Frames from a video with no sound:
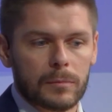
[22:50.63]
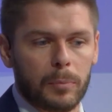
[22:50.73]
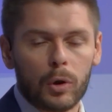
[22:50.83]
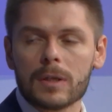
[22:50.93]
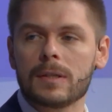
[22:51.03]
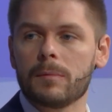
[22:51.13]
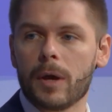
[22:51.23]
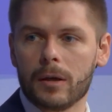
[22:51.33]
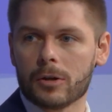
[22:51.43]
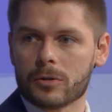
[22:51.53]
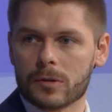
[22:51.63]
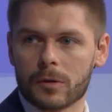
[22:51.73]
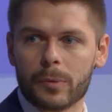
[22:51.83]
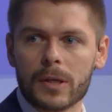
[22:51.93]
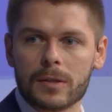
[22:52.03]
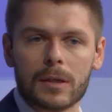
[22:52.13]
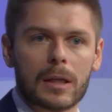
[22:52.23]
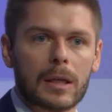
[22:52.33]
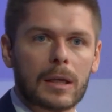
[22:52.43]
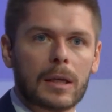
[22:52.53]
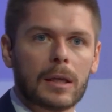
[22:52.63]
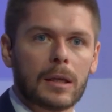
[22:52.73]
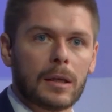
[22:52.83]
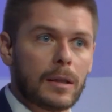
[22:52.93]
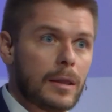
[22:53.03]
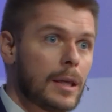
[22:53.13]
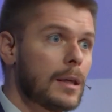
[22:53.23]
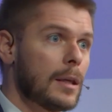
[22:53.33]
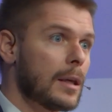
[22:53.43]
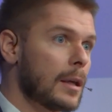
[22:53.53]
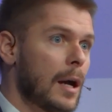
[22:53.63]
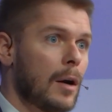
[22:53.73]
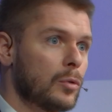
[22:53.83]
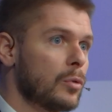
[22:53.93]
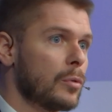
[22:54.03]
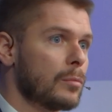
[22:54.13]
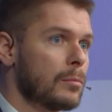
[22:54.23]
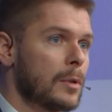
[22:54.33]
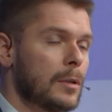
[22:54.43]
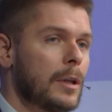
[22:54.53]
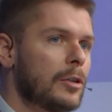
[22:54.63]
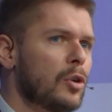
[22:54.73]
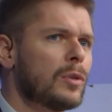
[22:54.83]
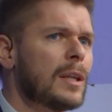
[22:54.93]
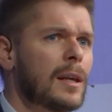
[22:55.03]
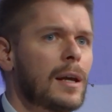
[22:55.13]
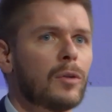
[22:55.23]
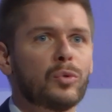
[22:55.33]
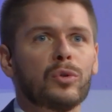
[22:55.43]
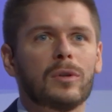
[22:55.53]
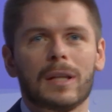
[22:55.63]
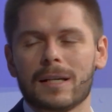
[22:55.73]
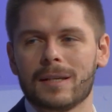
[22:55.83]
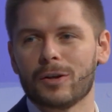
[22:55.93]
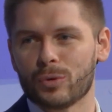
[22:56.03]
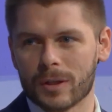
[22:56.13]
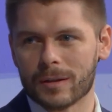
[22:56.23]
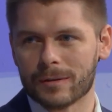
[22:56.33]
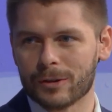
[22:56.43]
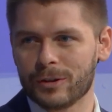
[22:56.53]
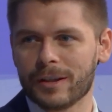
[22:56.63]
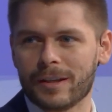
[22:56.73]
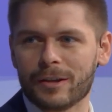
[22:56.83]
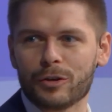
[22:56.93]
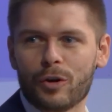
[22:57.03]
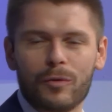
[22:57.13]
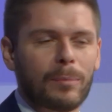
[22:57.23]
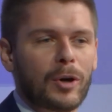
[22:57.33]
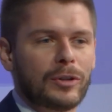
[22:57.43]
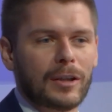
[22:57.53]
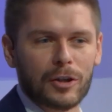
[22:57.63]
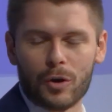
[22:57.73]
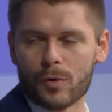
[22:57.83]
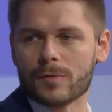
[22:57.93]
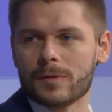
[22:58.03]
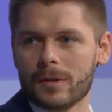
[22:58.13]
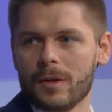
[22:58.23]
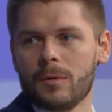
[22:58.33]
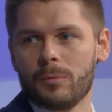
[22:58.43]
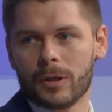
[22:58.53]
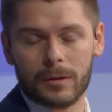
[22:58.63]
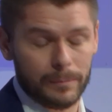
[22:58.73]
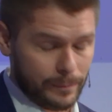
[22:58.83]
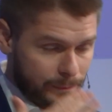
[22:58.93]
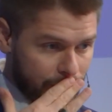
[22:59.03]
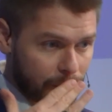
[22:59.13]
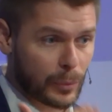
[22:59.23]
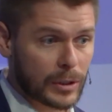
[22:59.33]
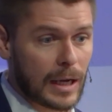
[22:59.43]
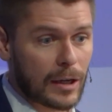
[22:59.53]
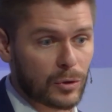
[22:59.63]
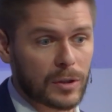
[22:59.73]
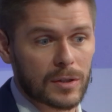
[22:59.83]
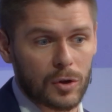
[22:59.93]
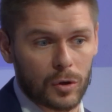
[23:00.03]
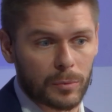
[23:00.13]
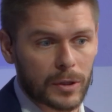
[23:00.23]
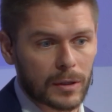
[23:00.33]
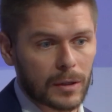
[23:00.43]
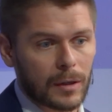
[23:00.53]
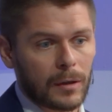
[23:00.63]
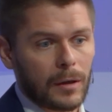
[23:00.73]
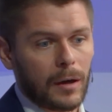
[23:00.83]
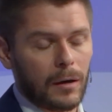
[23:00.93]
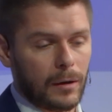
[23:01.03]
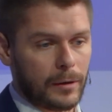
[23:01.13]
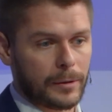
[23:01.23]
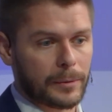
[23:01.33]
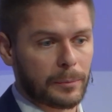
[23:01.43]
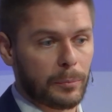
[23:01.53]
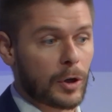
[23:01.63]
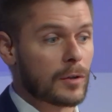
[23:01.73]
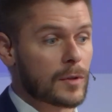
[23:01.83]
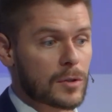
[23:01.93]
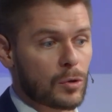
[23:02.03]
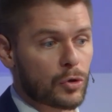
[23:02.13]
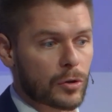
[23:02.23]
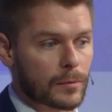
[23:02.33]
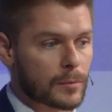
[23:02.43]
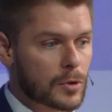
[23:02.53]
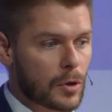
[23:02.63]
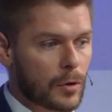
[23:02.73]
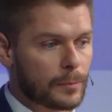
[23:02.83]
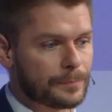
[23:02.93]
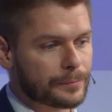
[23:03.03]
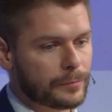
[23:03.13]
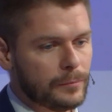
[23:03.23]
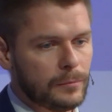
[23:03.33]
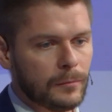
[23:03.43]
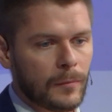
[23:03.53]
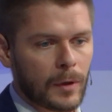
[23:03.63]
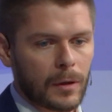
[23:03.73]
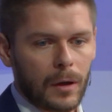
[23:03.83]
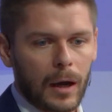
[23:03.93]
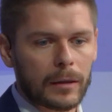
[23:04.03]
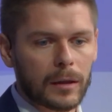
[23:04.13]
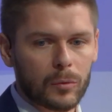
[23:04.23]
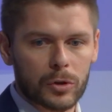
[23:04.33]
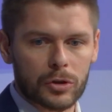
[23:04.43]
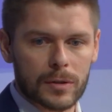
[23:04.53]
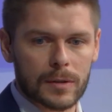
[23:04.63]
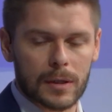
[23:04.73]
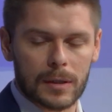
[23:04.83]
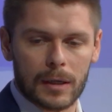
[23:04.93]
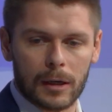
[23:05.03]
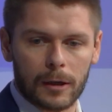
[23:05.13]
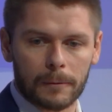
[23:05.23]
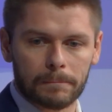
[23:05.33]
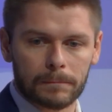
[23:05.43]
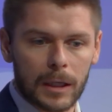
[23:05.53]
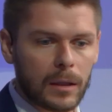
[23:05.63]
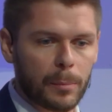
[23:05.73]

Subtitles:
policymakers are basically thinking they're not thinking how to utilize IoT. They're thinking, about other goals. But but IoT is gonna be part of the solution. So I think we're just at the